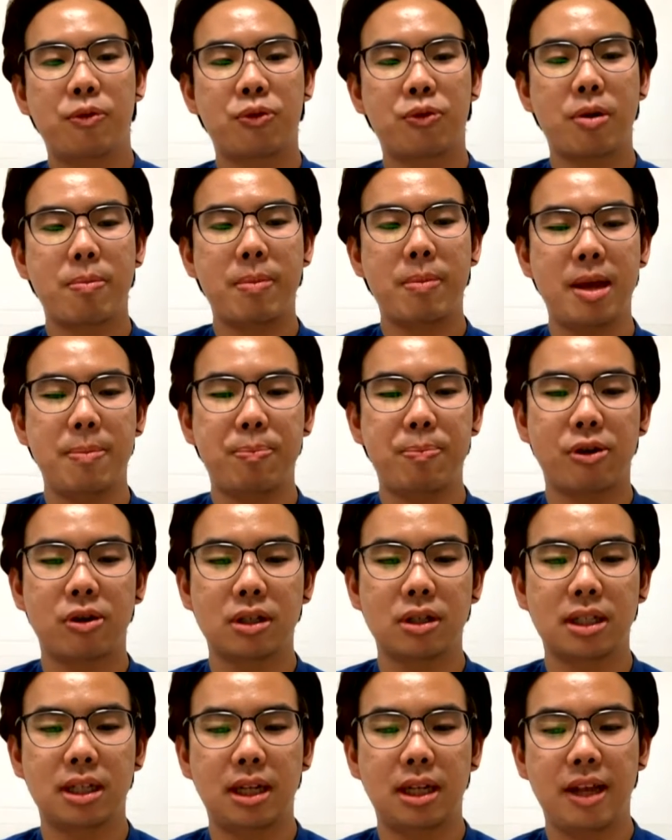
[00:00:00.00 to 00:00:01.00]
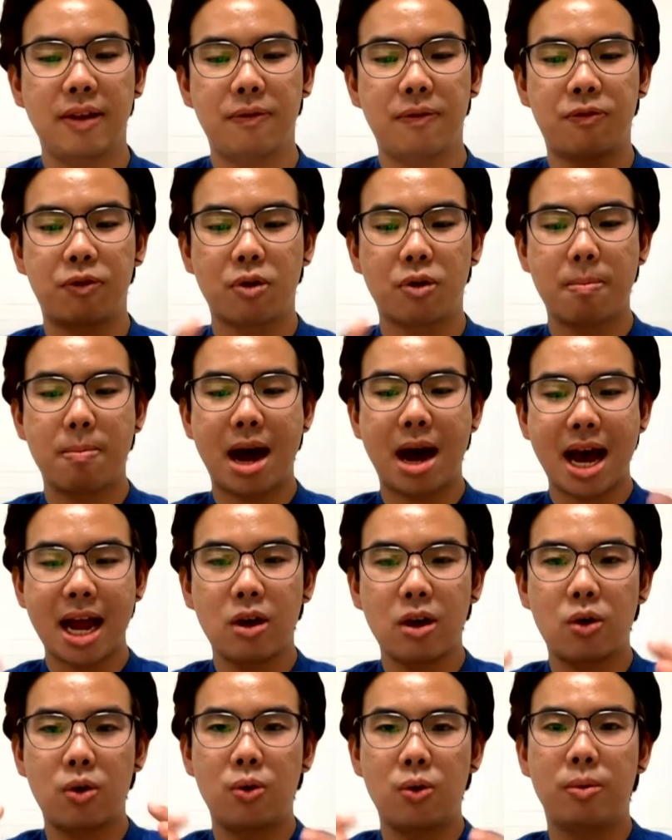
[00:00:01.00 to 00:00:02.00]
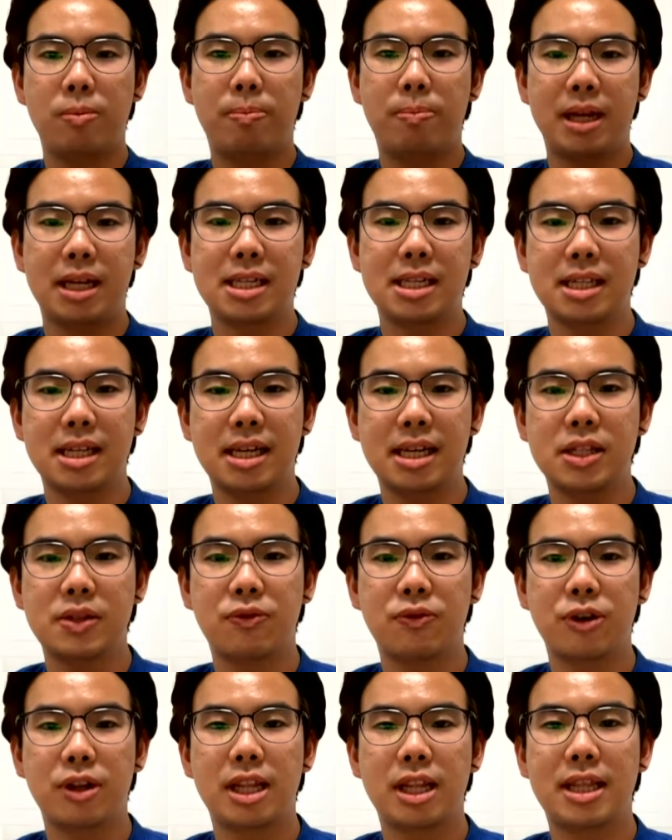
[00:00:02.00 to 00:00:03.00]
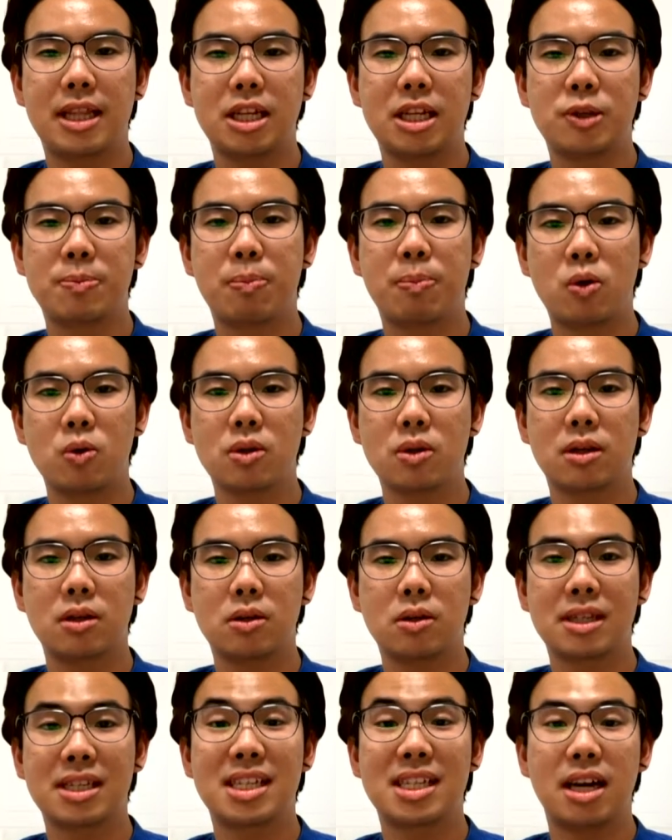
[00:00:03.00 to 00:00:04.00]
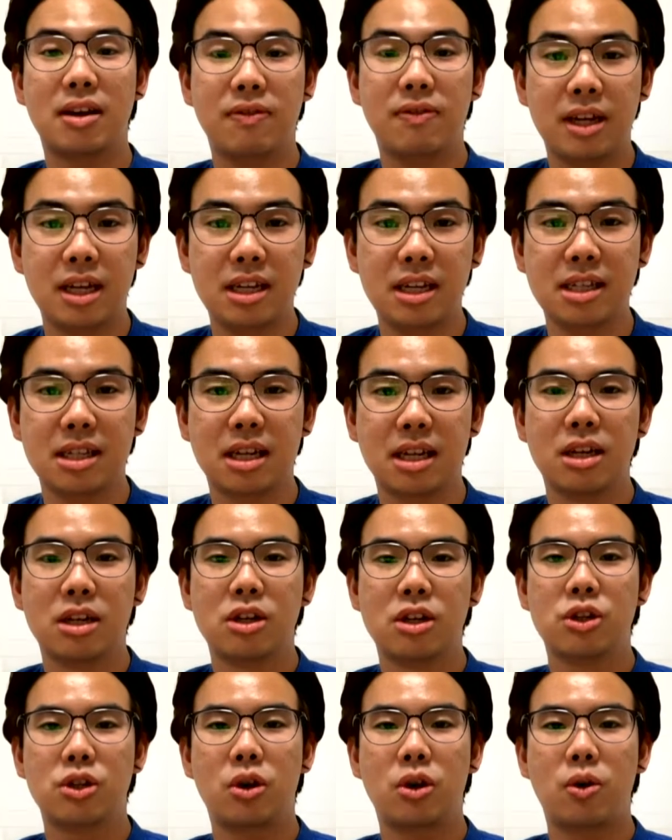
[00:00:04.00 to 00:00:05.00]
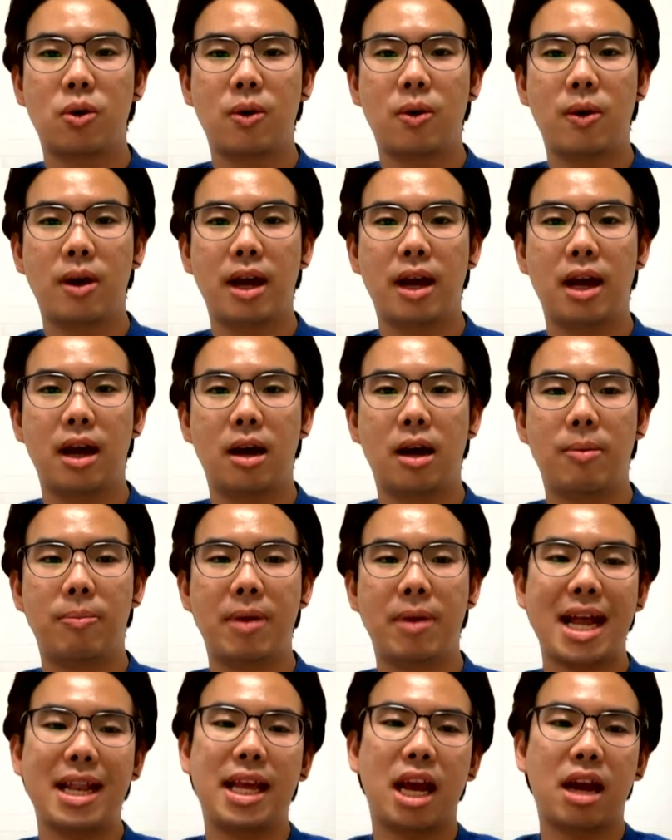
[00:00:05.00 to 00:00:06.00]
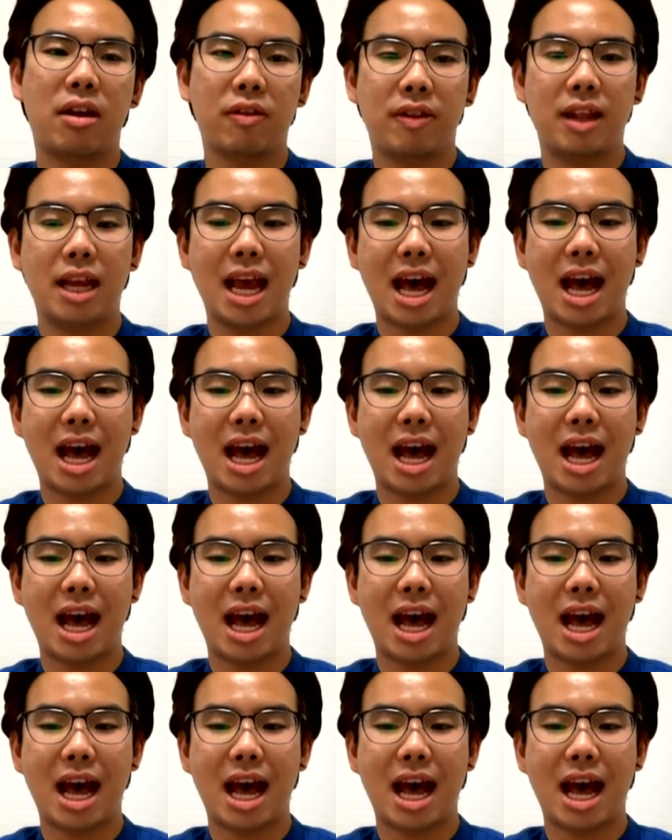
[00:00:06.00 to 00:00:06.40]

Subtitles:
For me personally, for my own business, for the disposal service, so at the end of